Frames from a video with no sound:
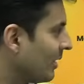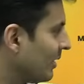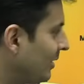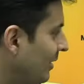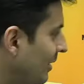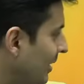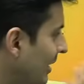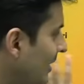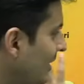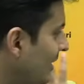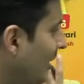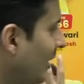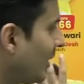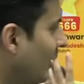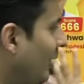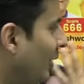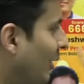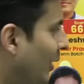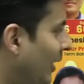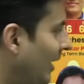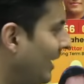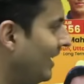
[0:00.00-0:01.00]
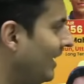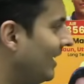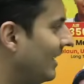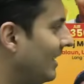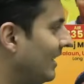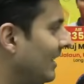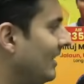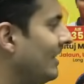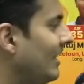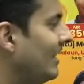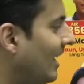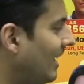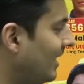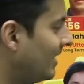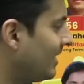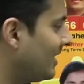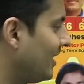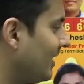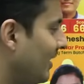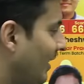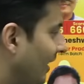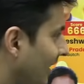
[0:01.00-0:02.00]
These are all
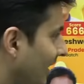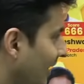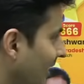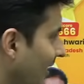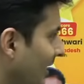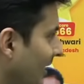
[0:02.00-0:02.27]
last year,